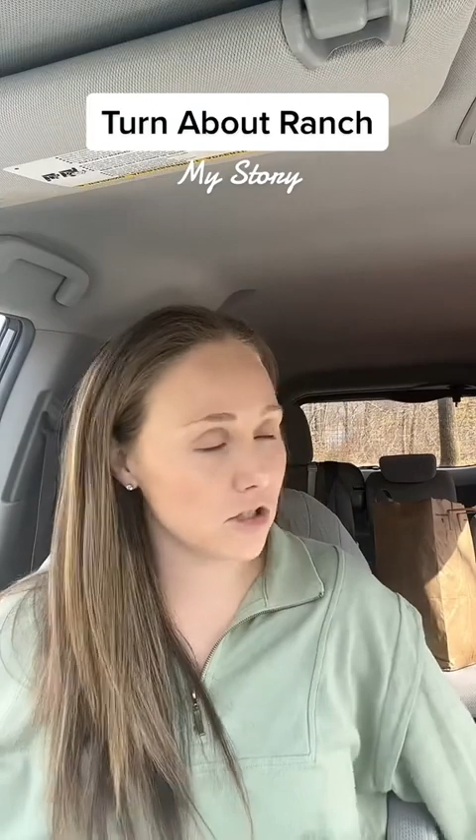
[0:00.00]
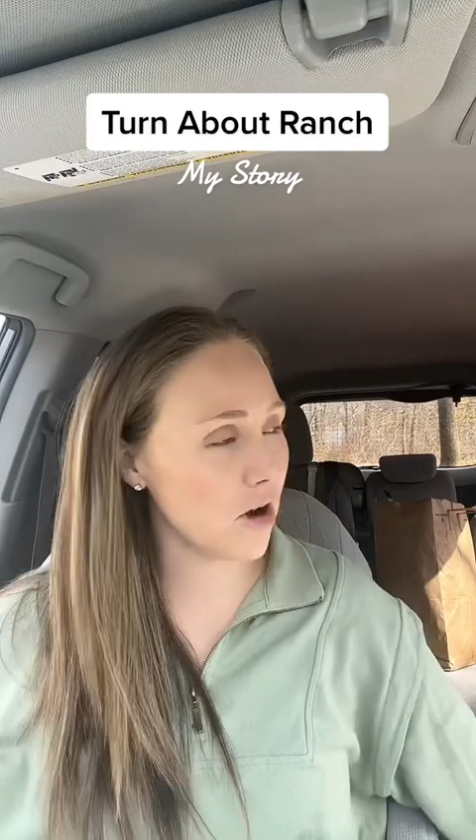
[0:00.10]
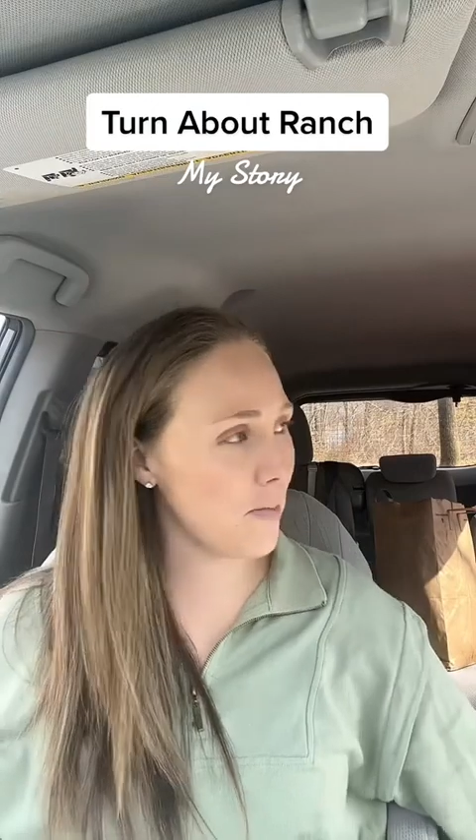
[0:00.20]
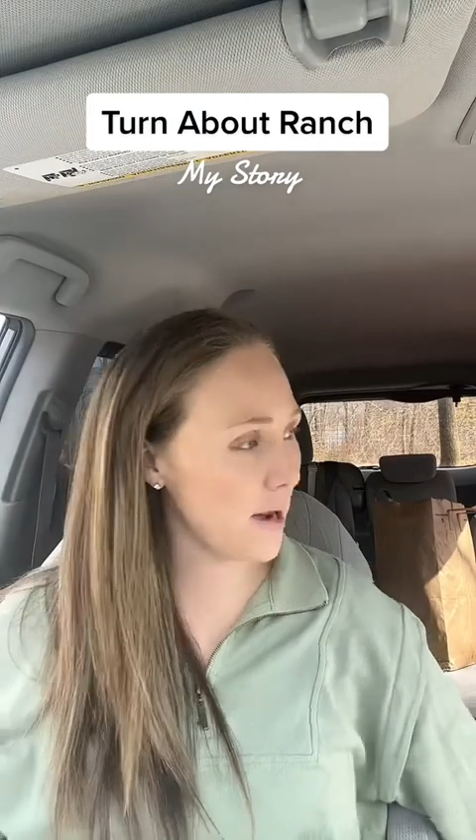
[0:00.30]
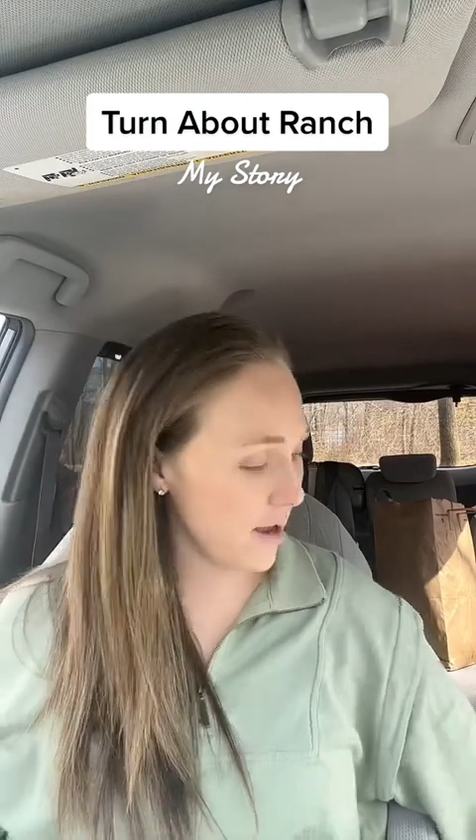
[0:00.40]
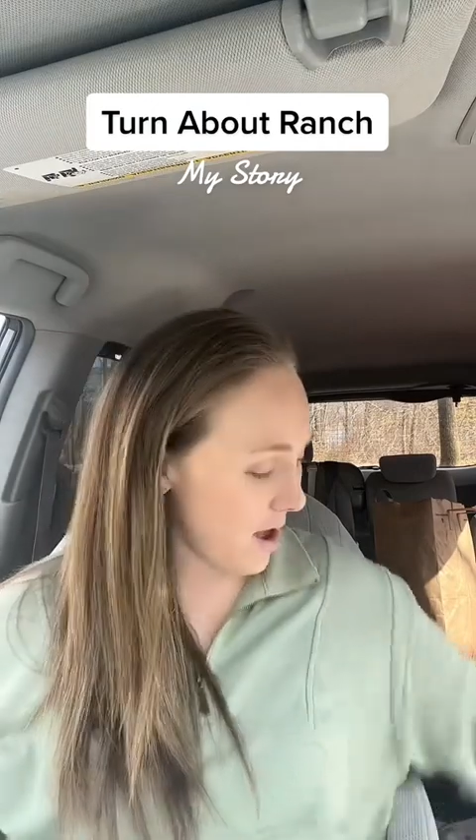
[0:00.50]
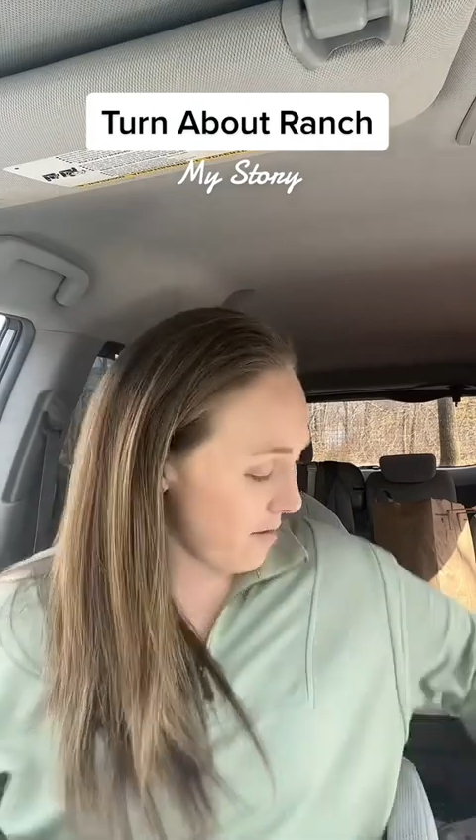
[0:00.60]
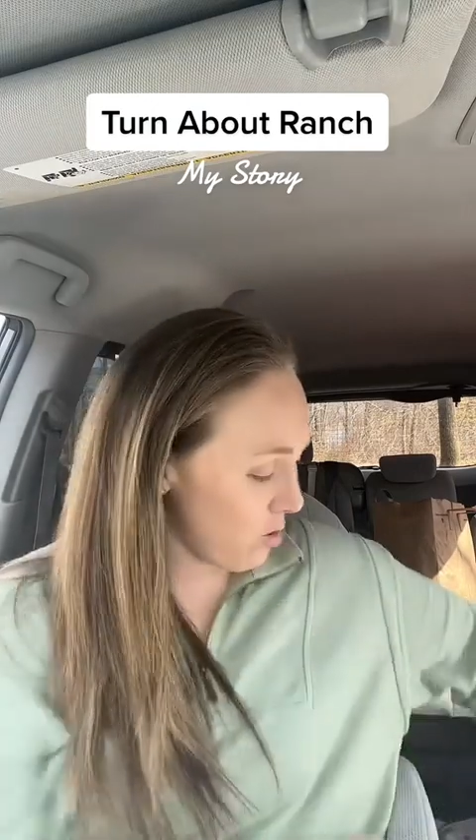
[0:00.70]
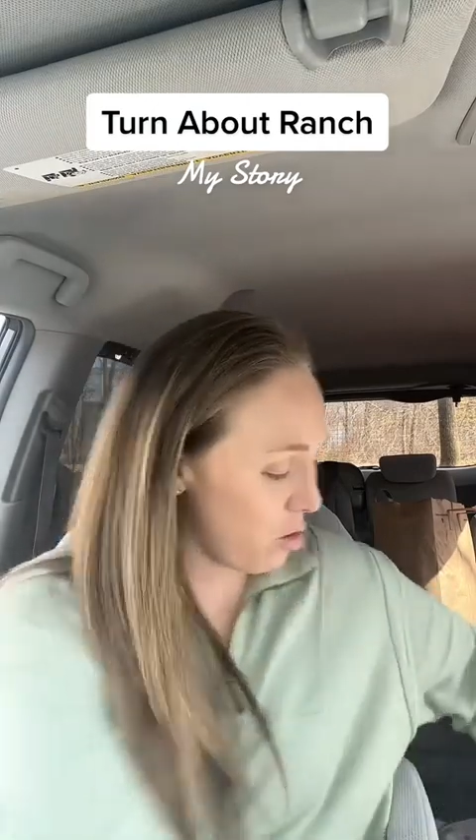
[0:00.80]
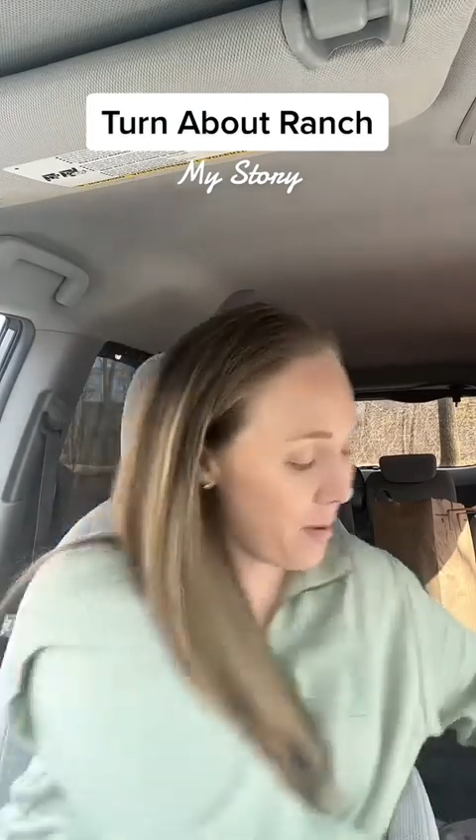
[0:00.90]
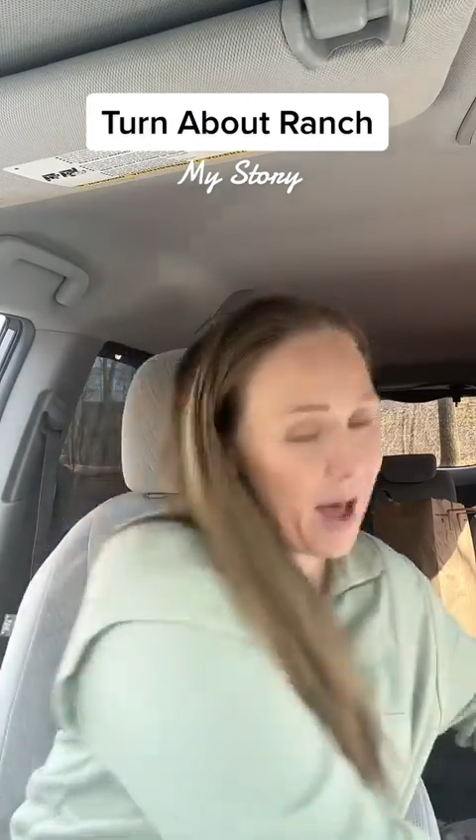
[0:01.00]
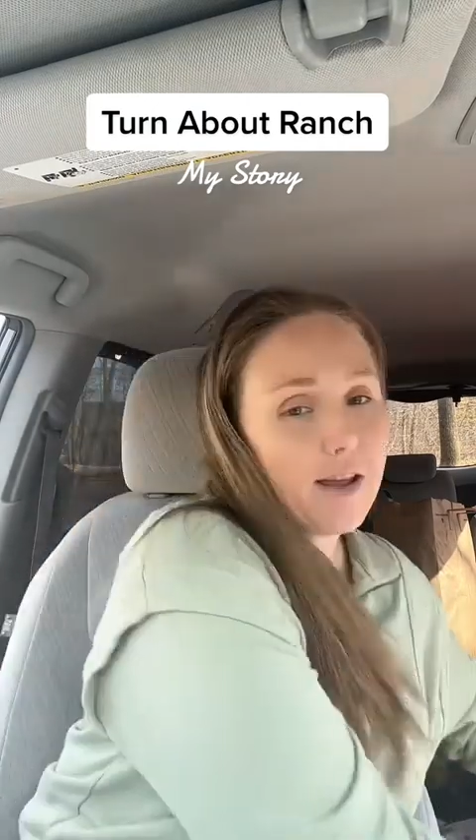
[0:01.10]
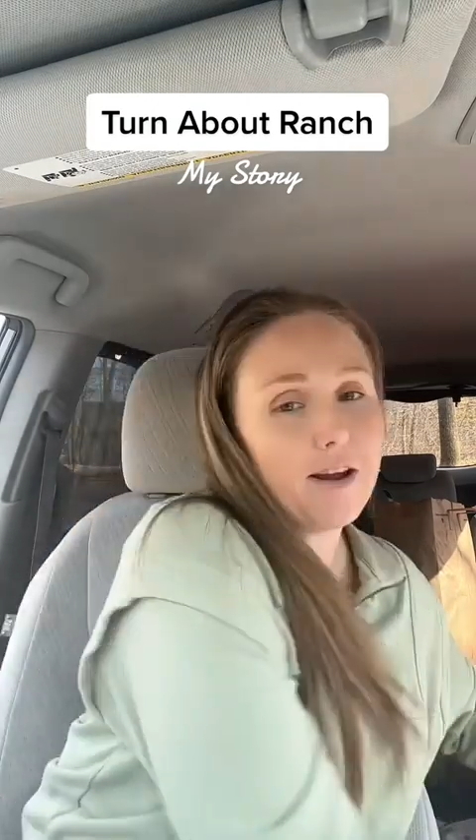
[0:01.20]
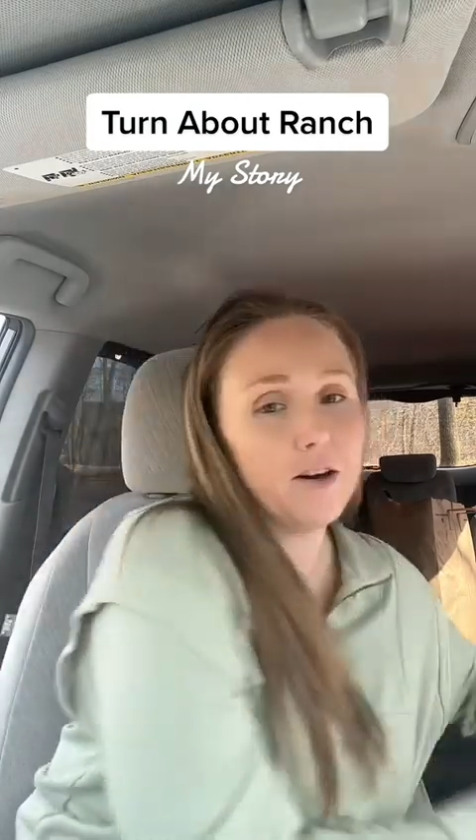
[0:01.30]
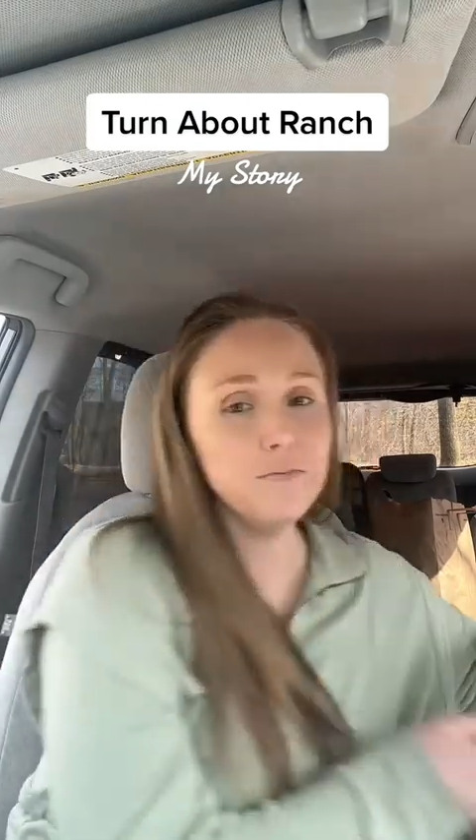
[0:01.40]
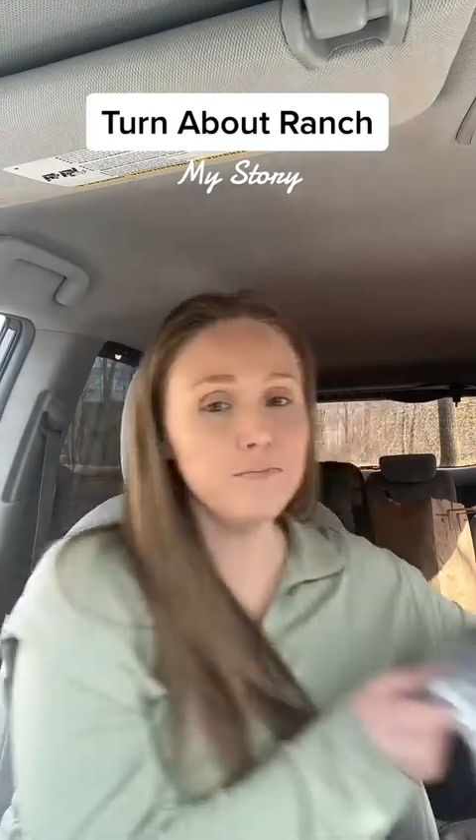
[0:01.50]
so many. I have a whole bag here